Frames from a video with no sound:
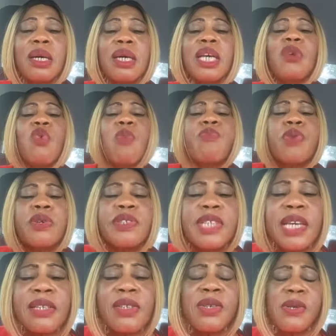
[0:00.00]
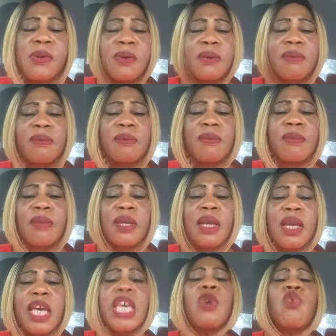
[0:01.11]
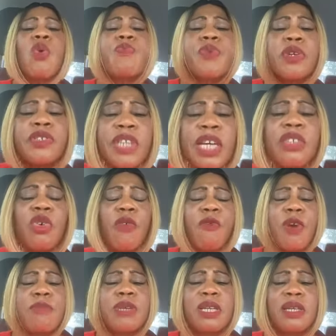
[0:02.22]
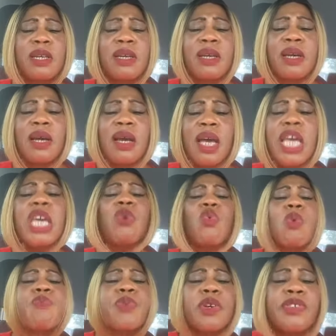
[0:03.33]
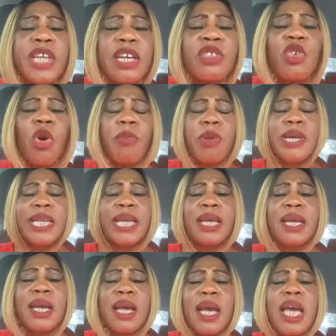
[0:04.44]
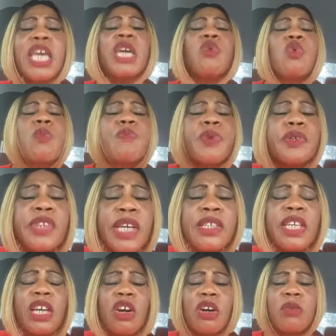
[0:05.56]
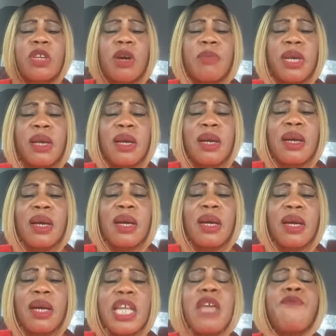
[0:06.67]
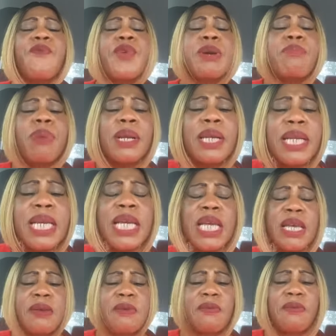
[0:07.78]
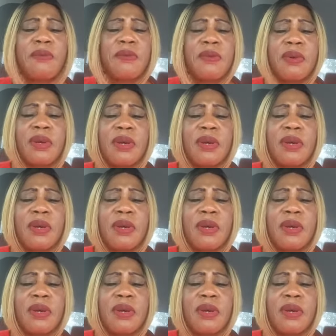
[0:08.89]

He will protect you. He will protect your family. He will protect your money. He will protect the economy. If we believe.